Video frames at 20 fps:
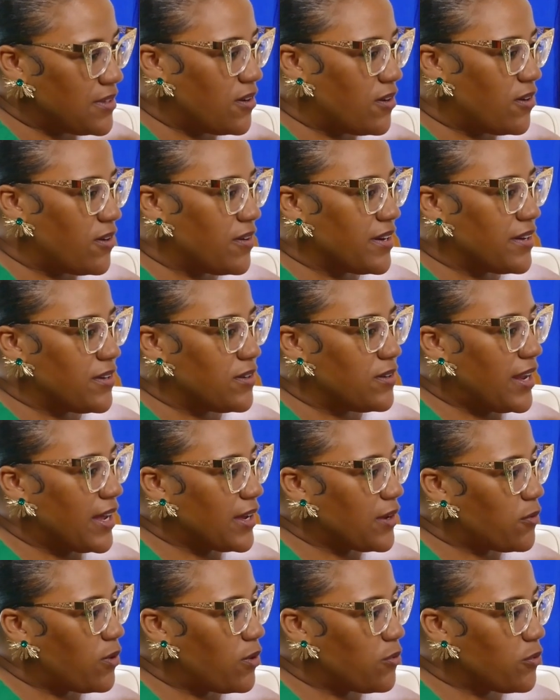or
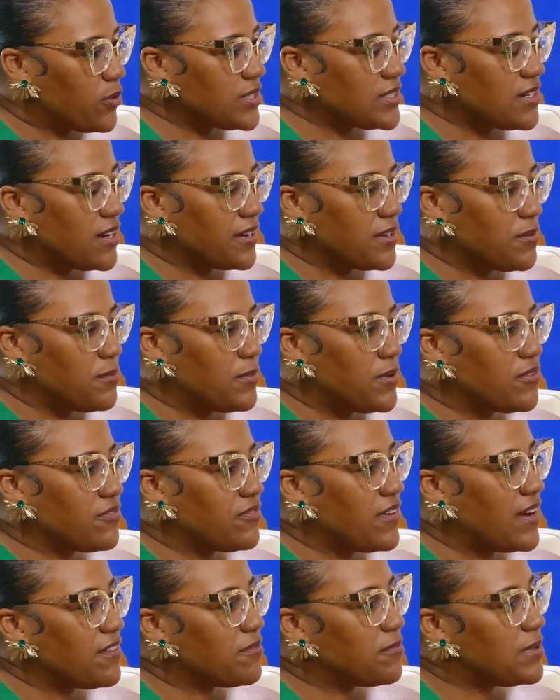like what we were talking about
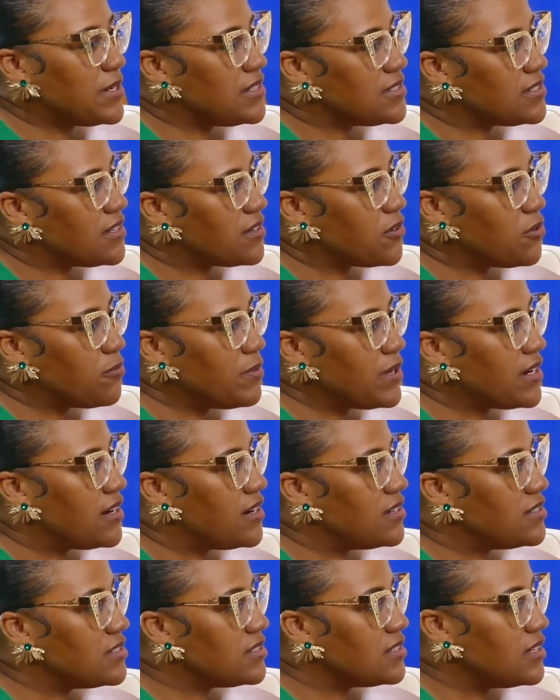5 minutes ago,
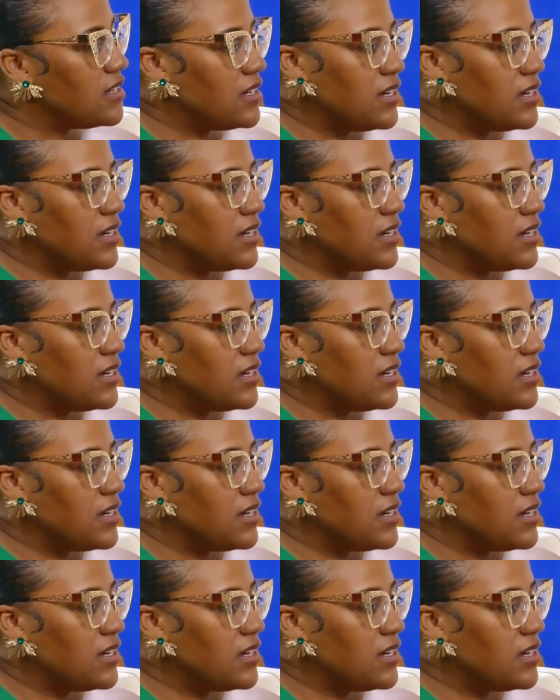because